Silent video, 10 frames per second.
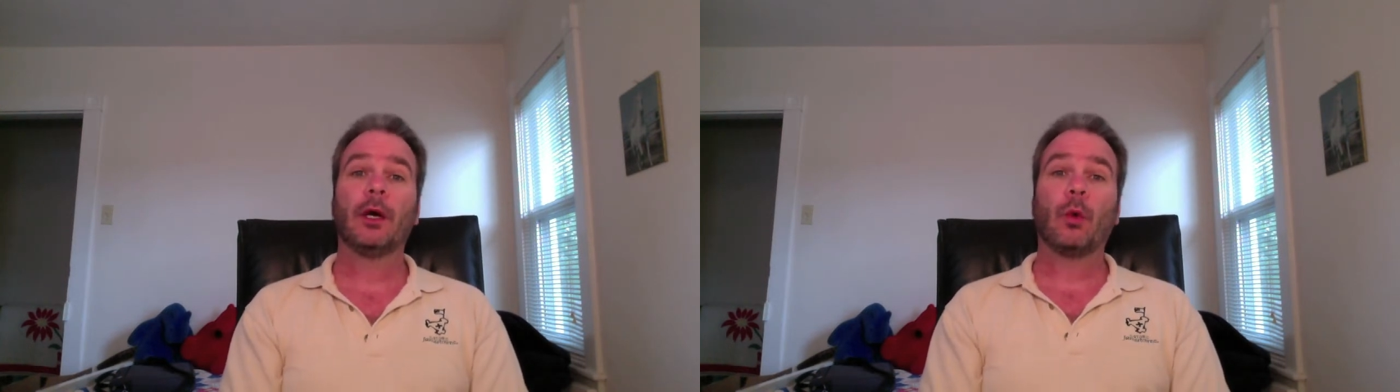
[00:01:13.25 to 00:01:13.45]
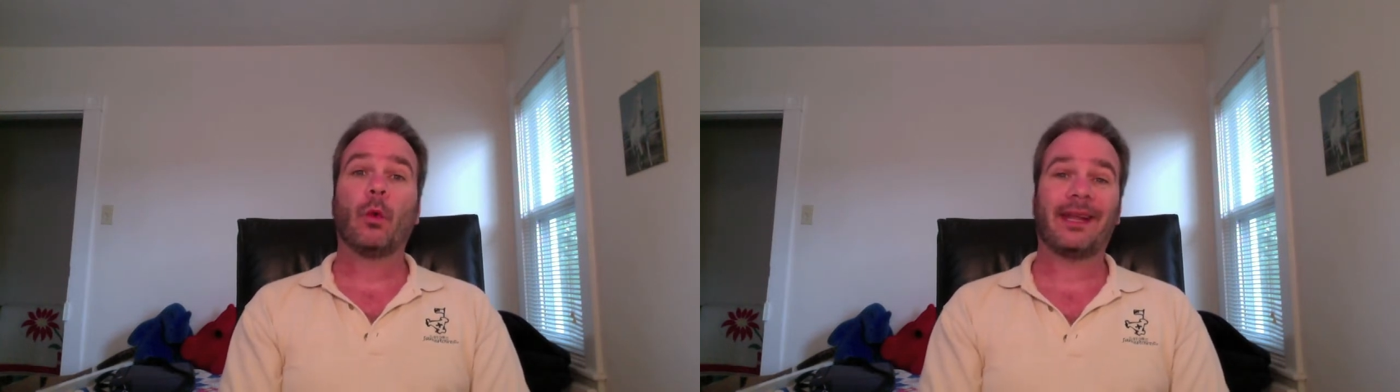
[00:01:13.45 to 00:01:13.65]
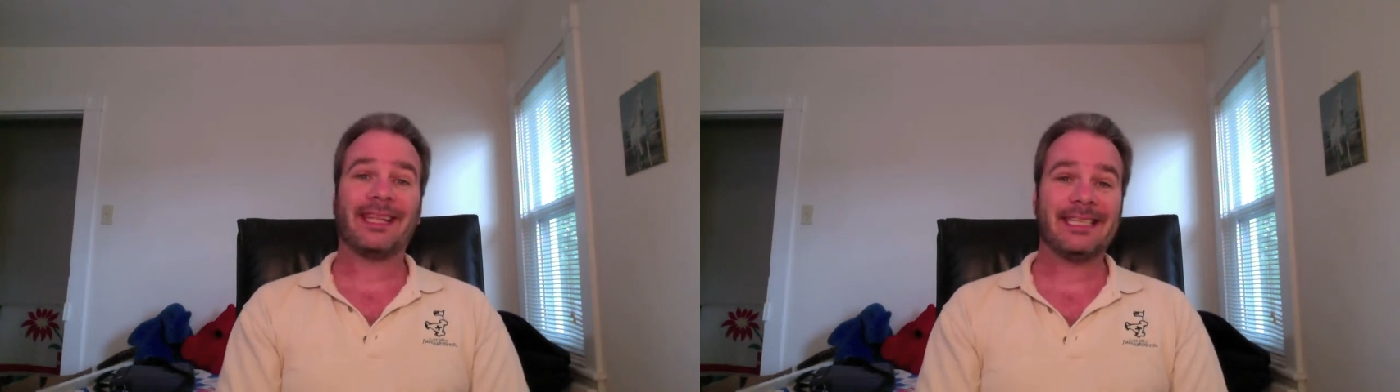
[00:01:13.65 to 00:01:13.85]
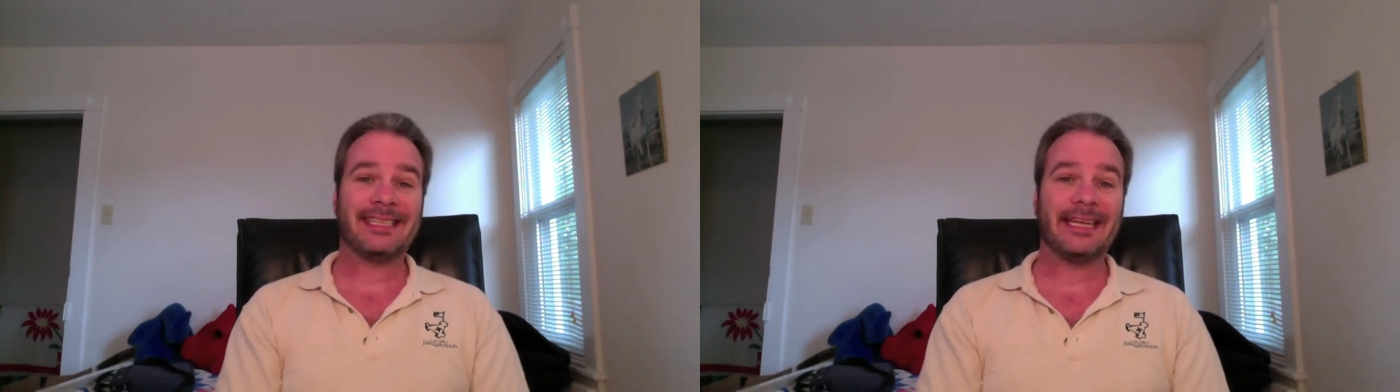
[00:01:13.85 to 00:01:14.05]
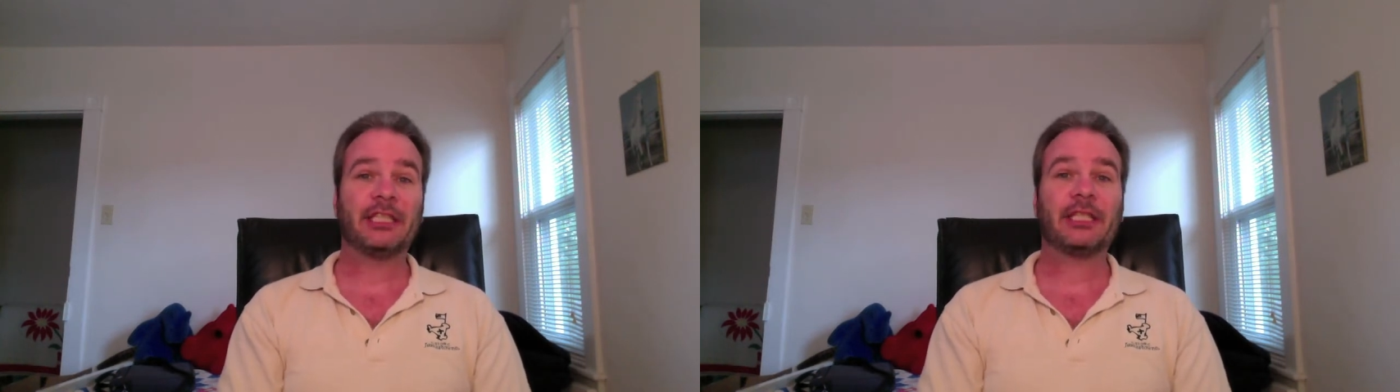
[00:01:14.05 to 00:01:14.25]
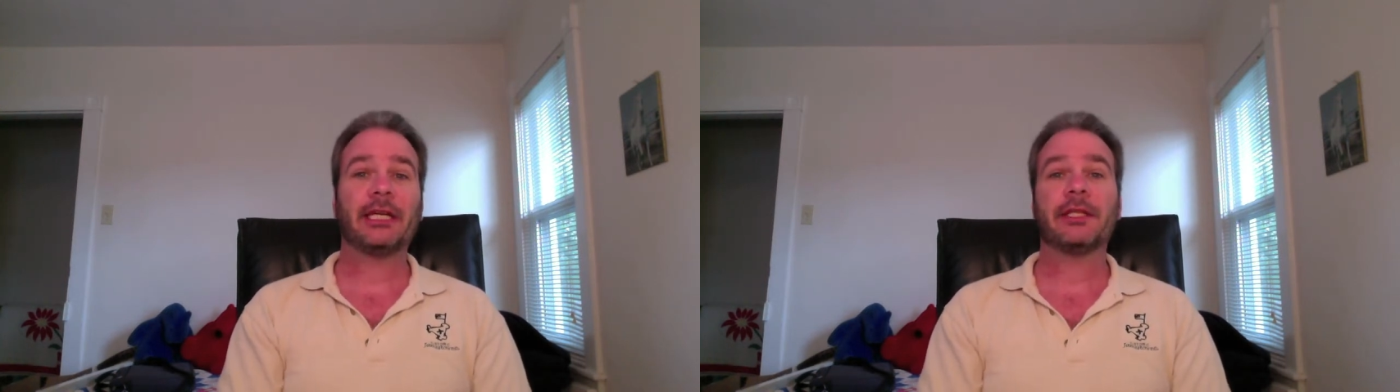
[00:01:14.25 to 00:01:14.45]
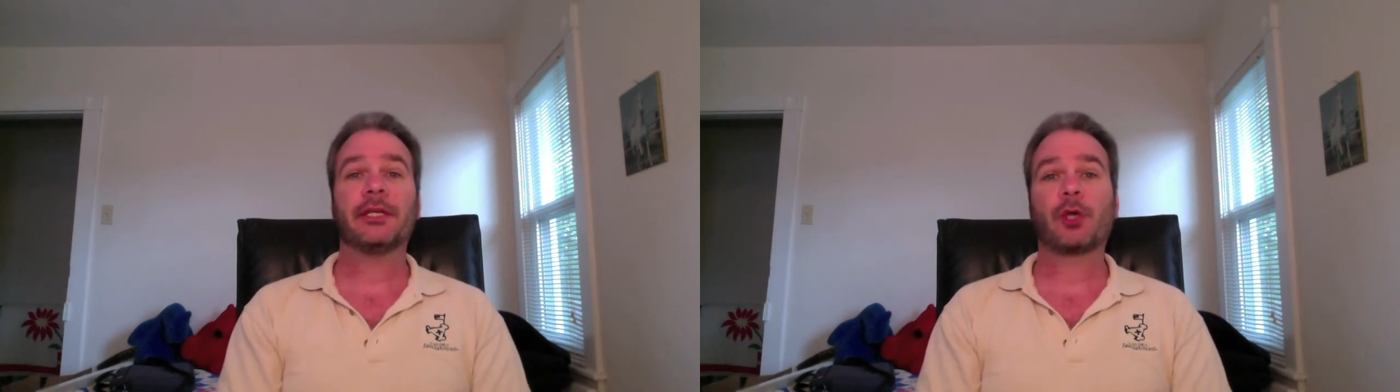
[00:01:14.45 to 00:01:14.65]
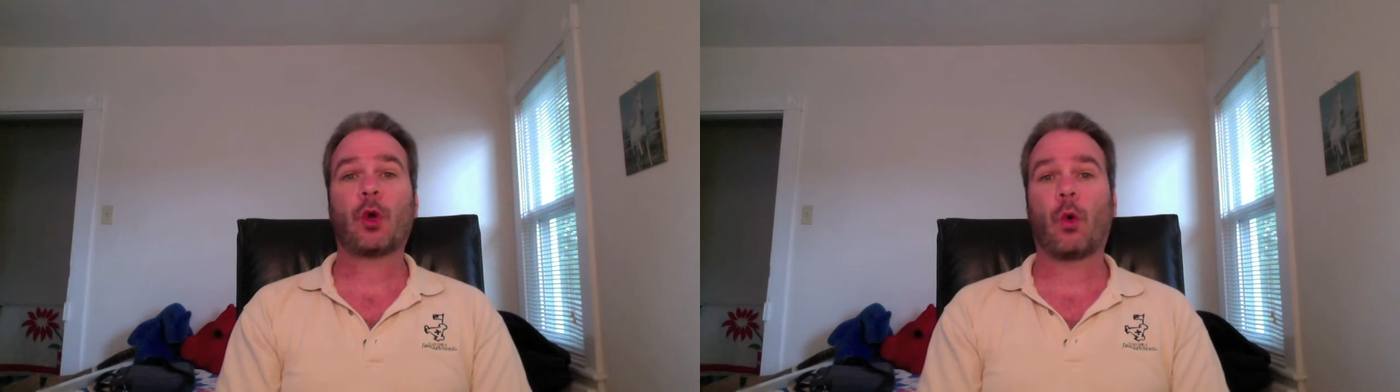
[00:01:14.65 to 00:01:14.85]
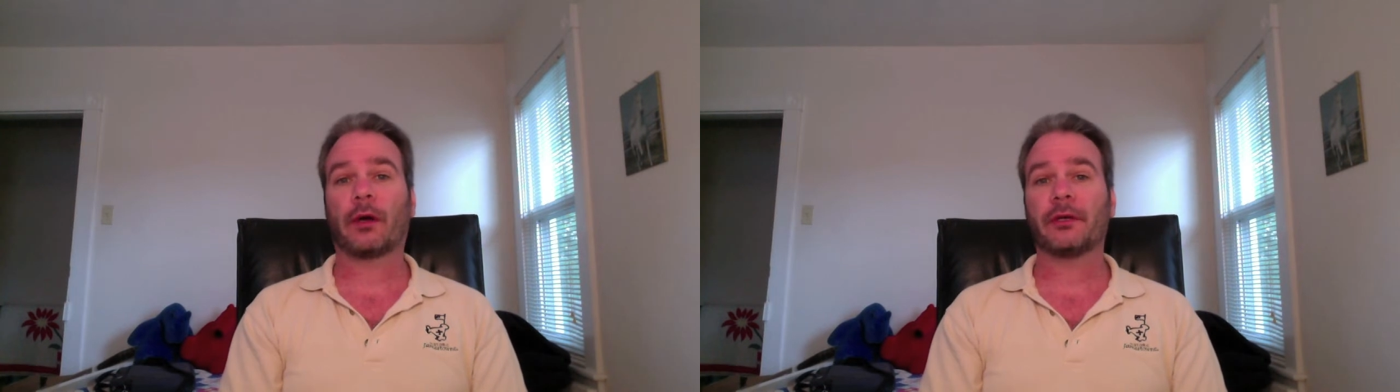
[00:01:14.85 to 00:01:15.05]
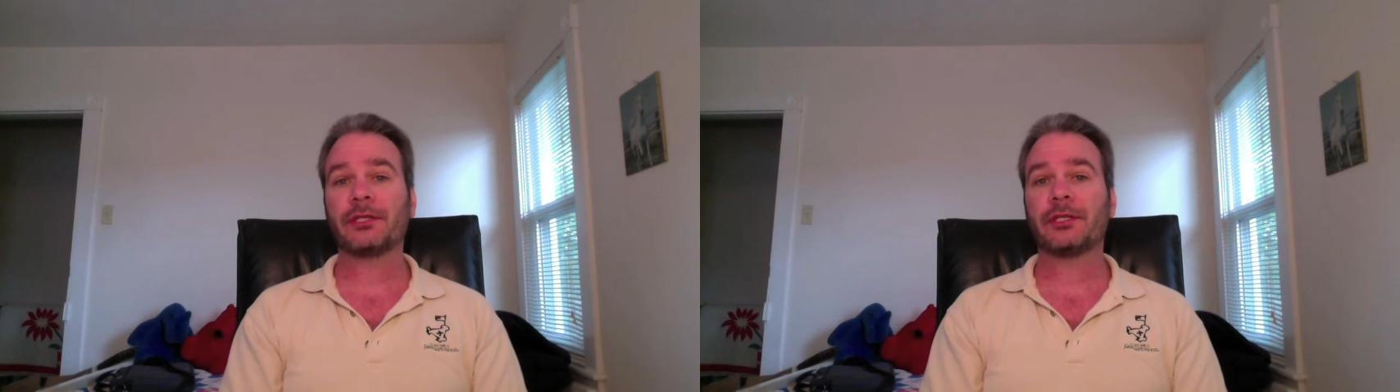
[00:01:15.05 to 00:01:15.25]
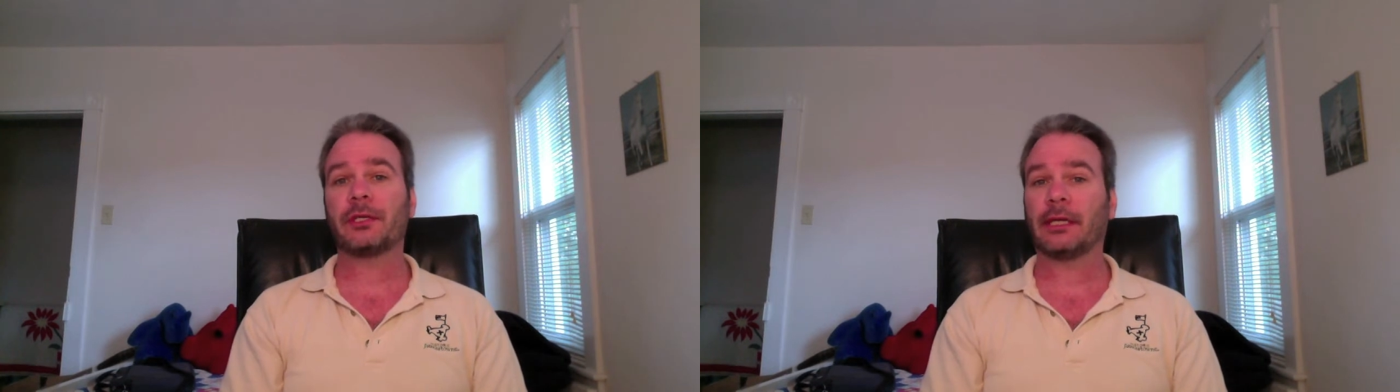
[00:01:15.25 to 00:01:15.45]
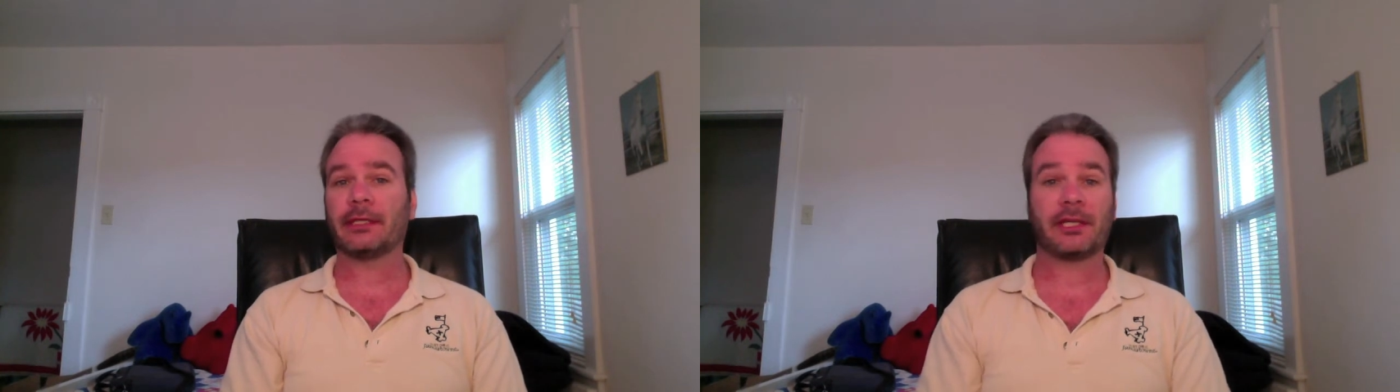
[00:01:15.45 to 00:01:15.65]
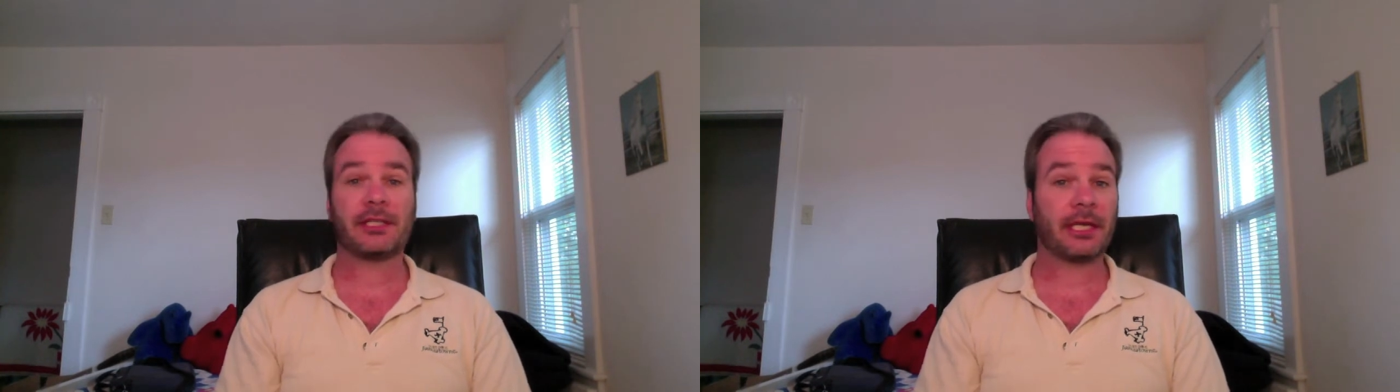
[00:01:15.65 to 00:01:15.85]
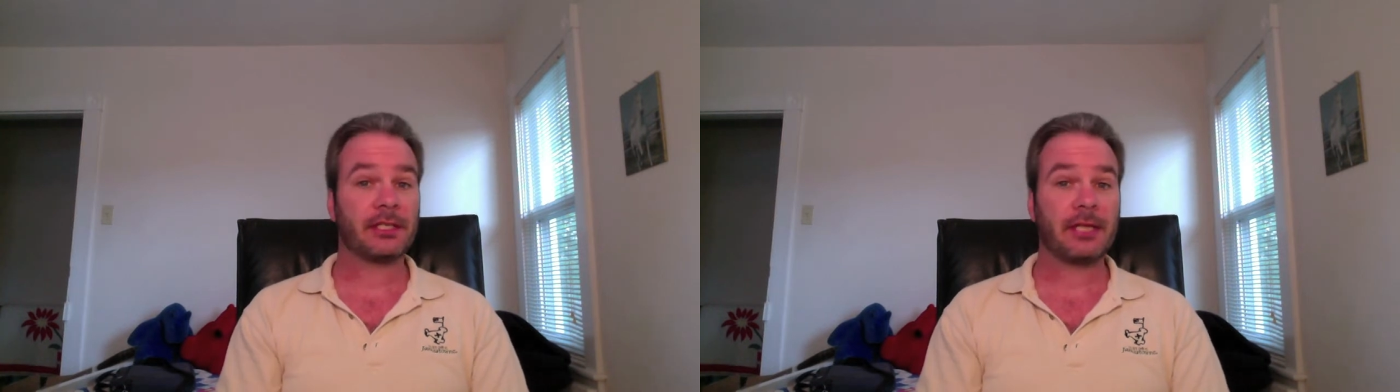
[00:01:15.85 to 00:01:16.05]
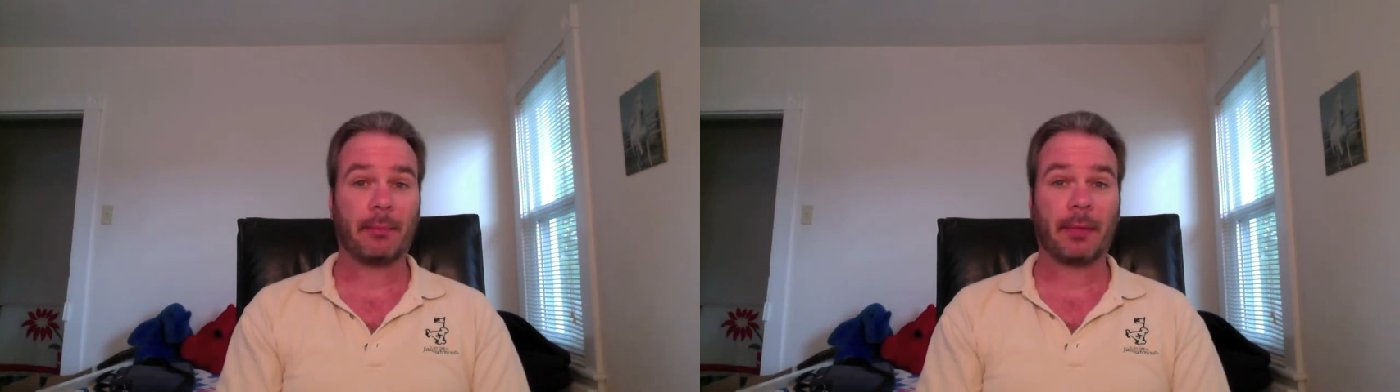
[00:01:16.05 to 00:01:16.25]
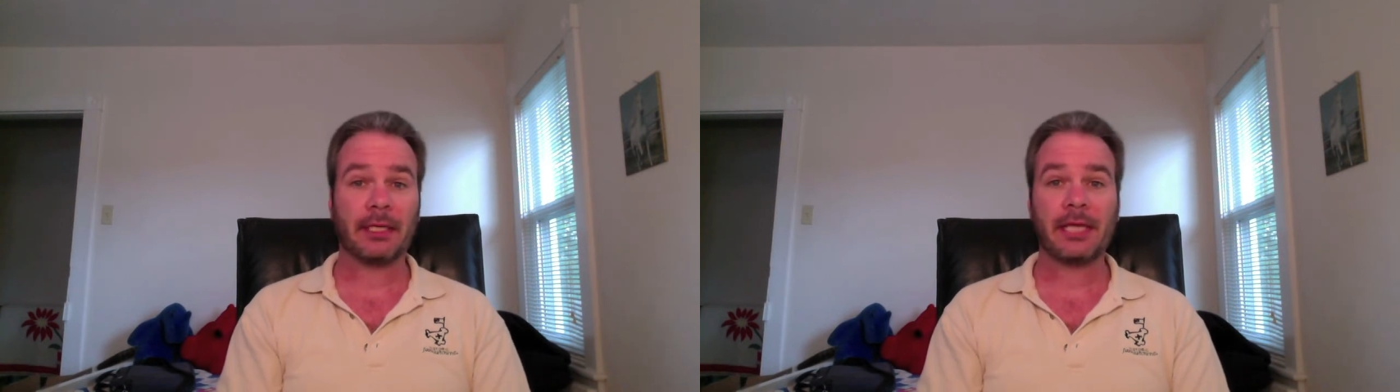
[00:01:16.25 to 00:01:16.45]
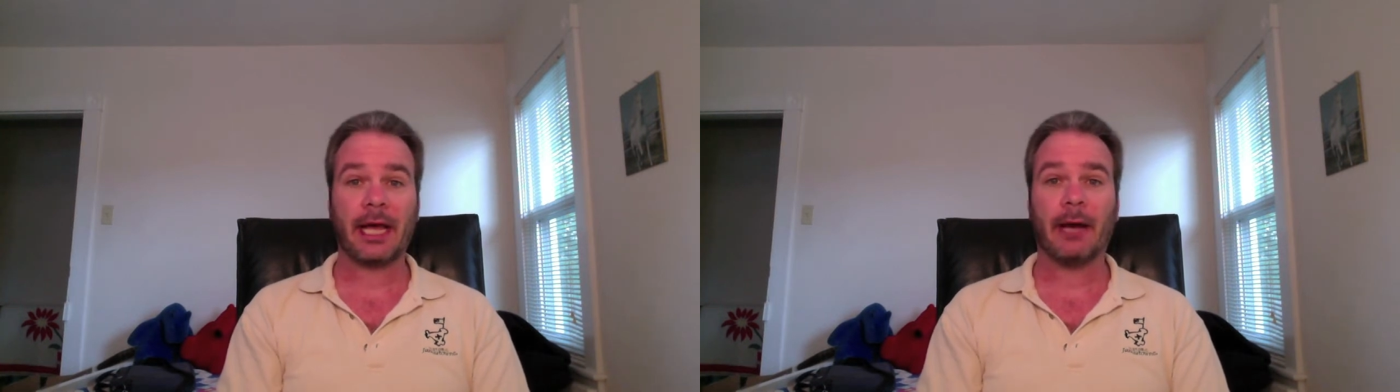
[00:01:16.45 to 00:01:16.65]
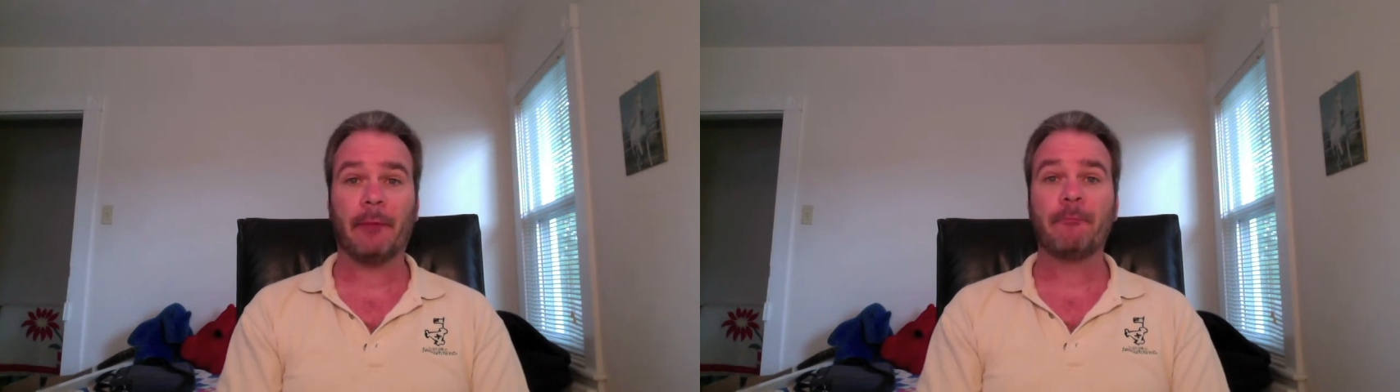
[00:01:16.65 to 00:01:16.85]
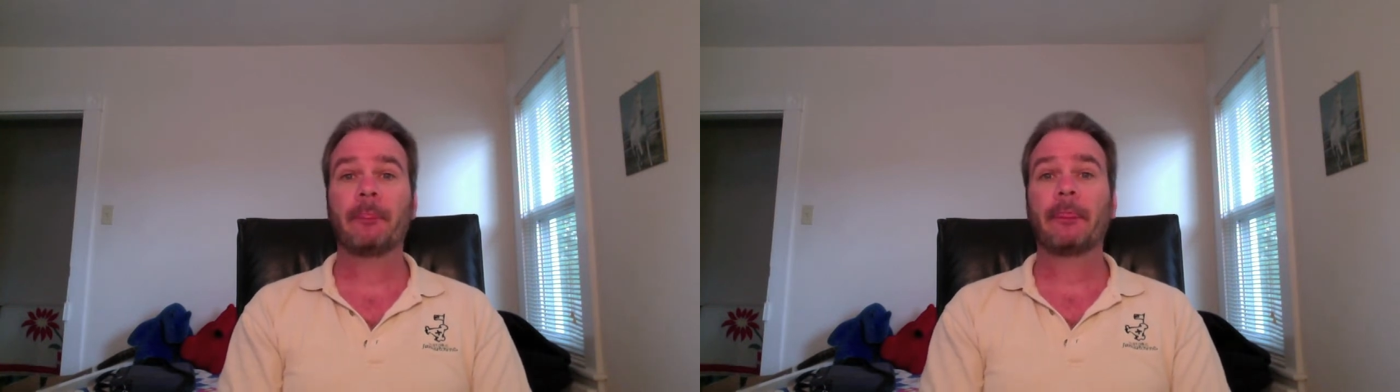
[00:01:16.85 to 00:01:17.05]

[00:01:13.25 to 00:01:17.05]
what he's teaching in this course, as I said, step by step,